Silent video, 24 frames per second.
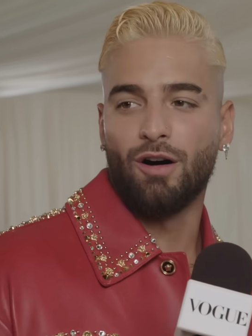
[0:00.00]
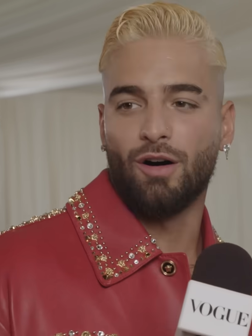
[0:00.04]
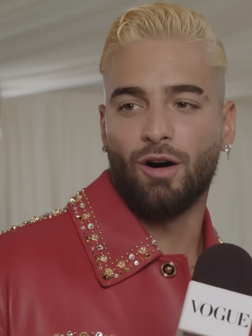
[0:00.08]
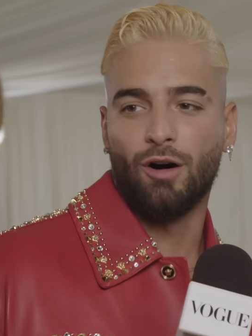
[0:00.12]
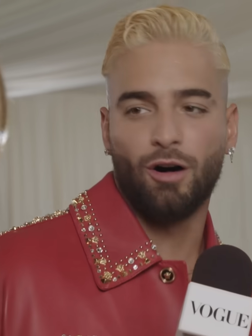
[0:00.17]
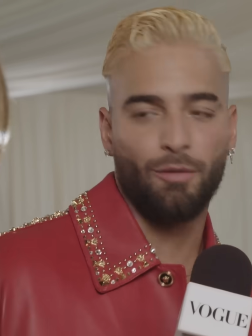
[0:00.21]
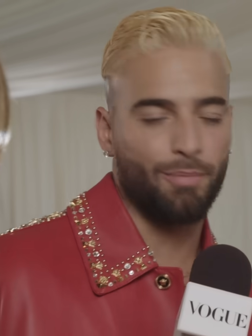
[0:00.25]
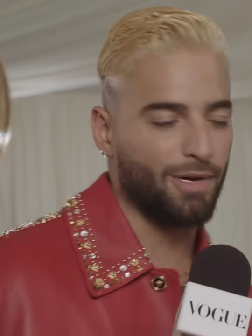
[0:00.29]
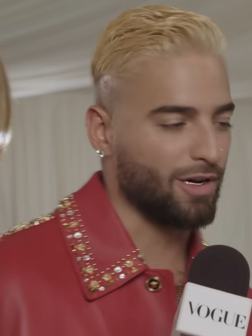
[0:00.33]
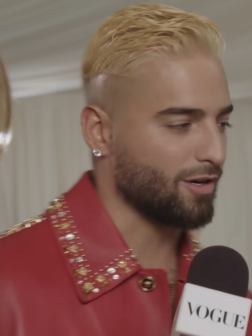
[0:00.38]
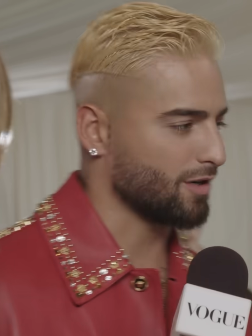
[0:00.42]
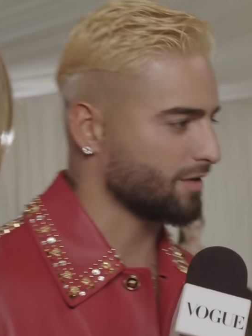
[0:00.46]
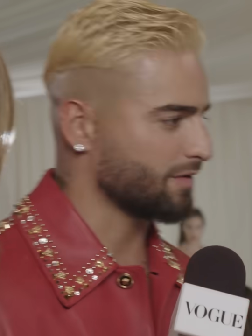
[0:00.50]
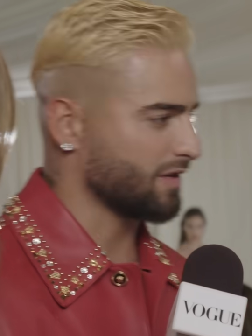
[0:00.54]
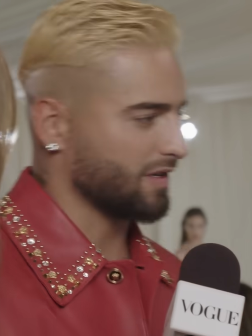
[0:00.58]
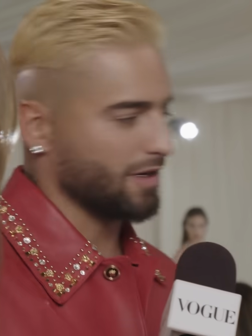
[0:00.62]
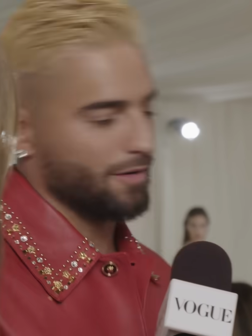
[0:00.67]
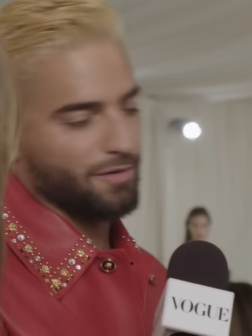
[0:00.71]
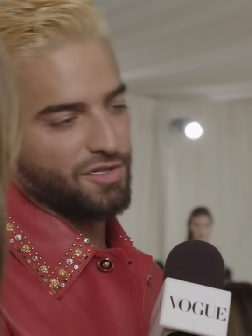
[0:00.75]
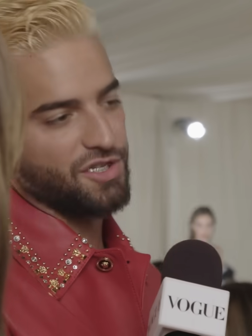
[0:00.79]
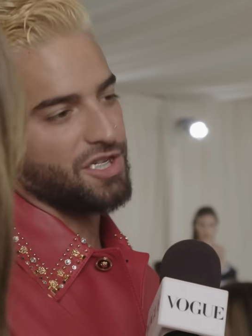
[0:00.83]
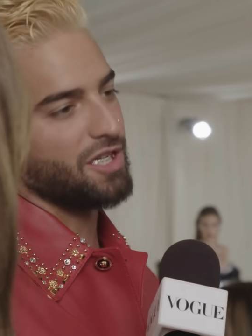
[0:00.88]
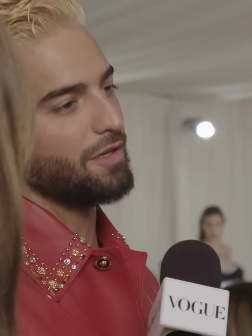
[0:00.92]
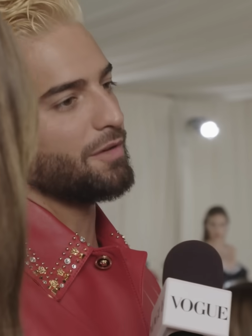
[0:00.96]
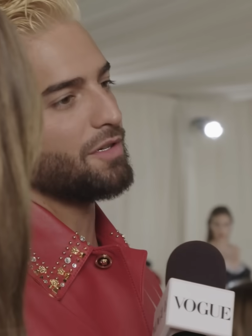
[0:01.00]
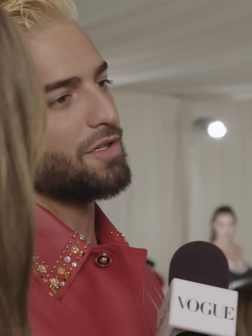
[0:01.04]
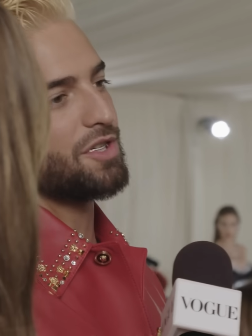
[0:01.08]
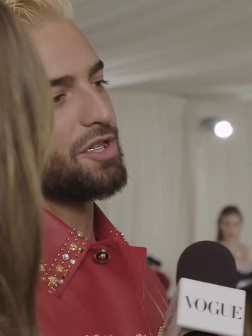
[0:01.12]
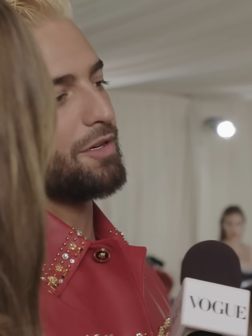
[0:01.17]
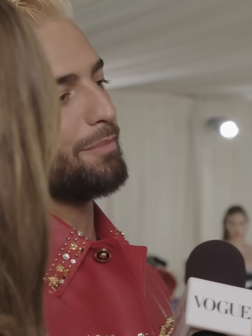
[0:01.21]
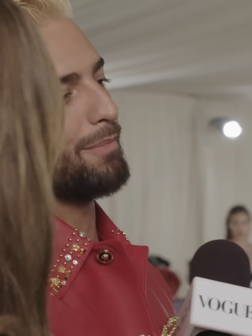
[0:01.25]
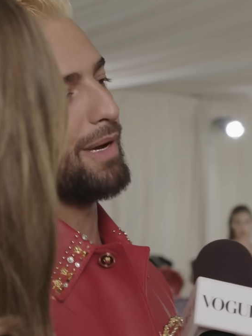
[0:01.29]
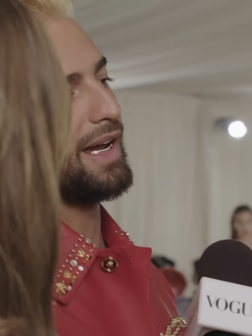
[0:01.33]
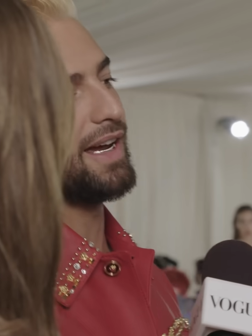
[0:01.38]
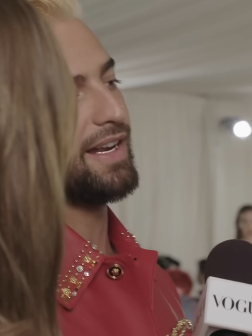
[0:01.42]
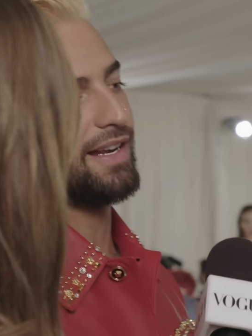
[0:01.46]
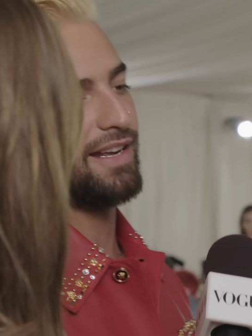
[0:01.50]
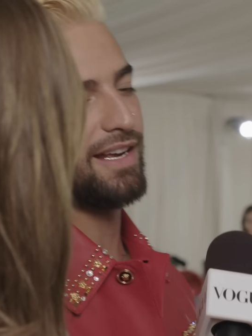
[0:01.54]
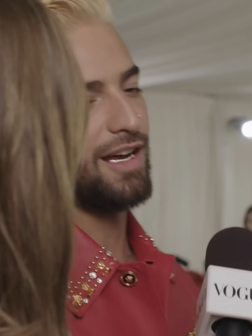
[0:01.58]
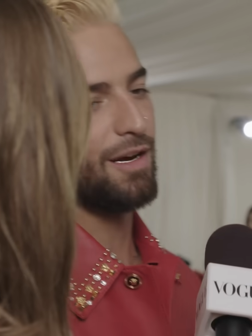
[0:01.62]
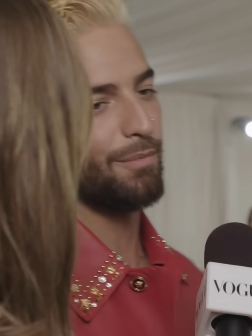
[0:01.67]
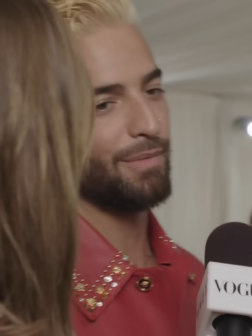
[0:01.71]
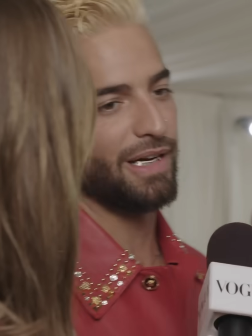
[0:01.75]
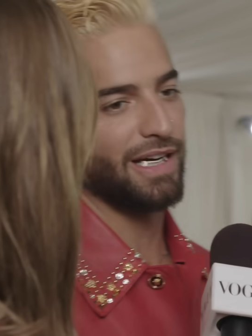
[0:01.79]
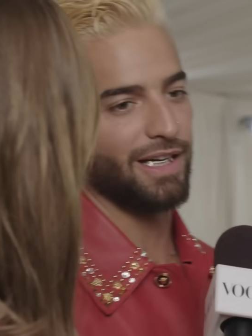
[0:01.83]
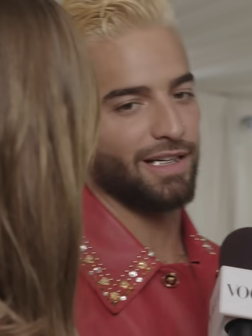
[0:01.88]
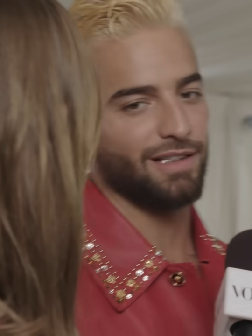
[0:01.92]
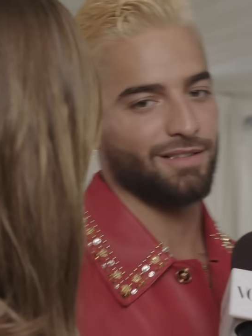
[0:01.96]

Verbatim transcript: all because she, she she made it. I mean,